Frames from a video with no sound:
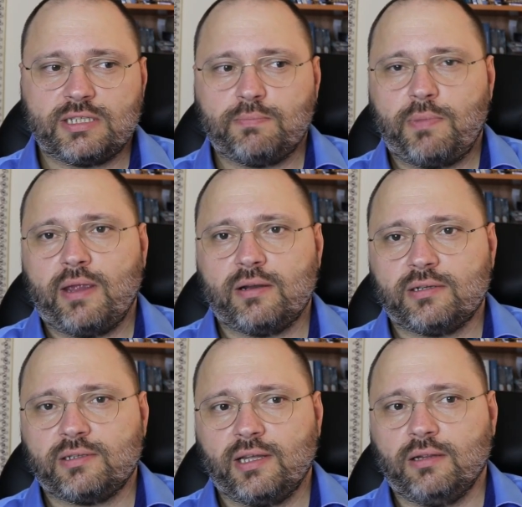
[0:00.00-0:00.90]

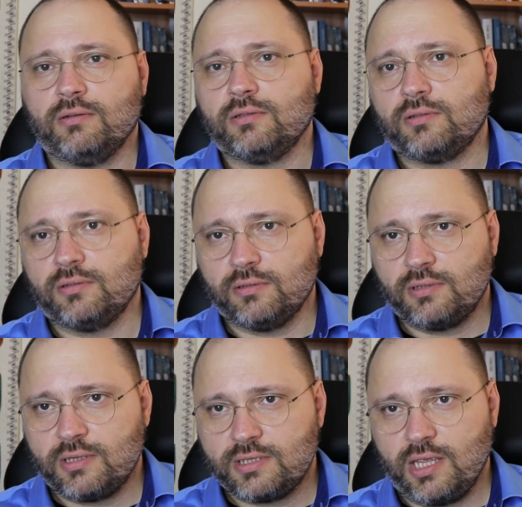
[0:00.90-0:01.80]
spared along
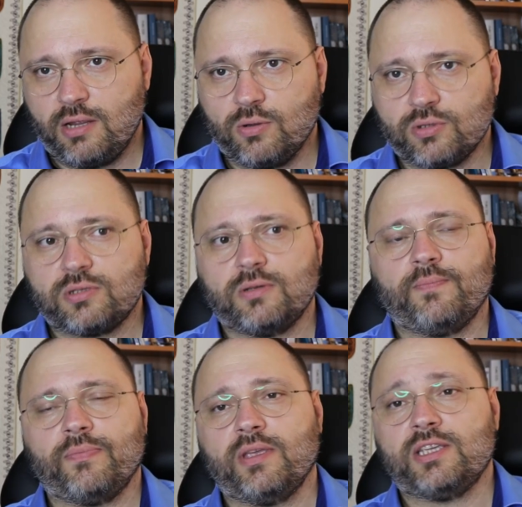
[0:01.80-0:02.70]
the sea
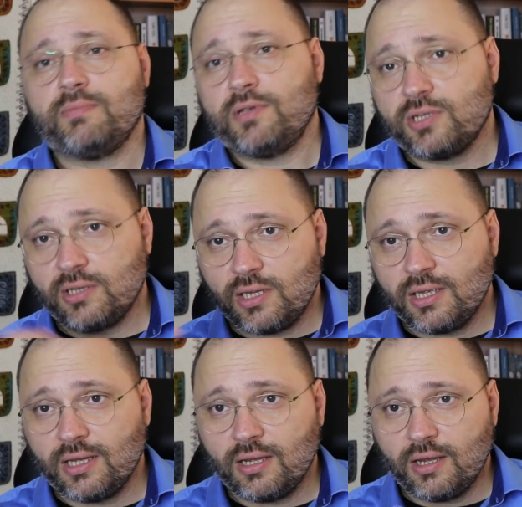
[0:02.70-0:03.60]
coast,
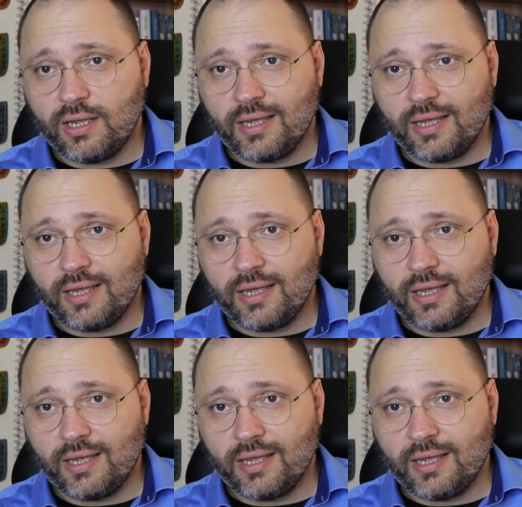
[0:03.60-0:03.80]
especially